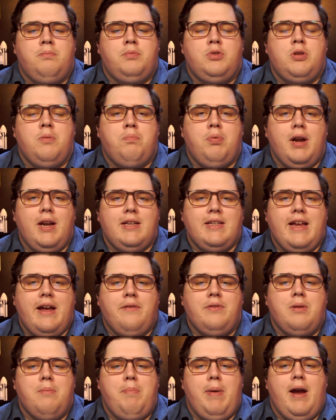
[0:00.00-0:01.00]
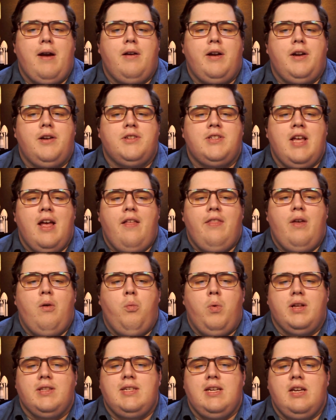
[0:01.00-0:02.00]
to break down the barriers that
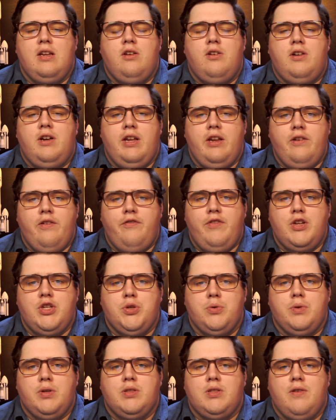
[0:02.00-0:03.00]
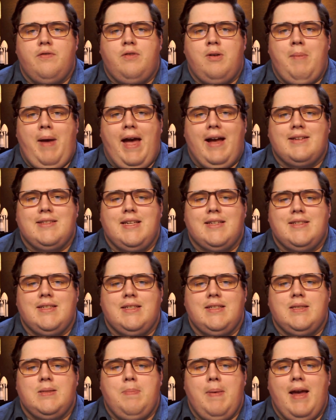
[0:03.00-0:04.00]
once hindered individuals from
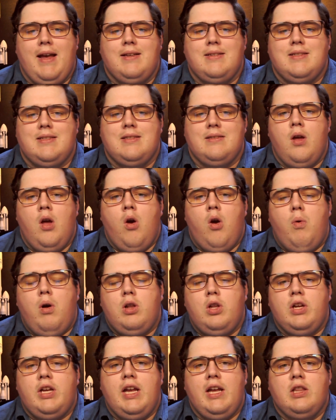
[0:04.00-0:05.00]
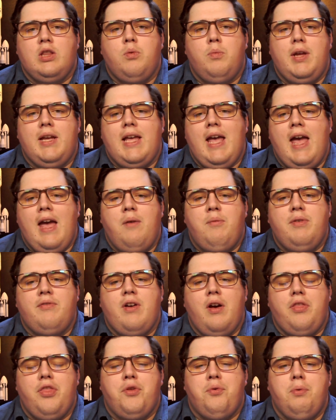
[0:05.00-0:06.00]
accessing space. Well, looking at the week ahead, we've
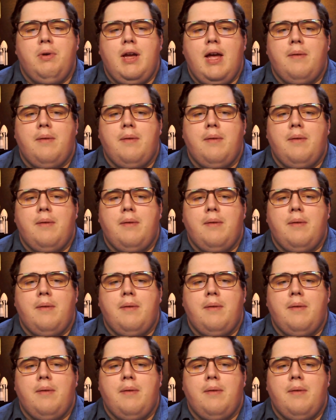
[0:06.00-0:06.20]
got three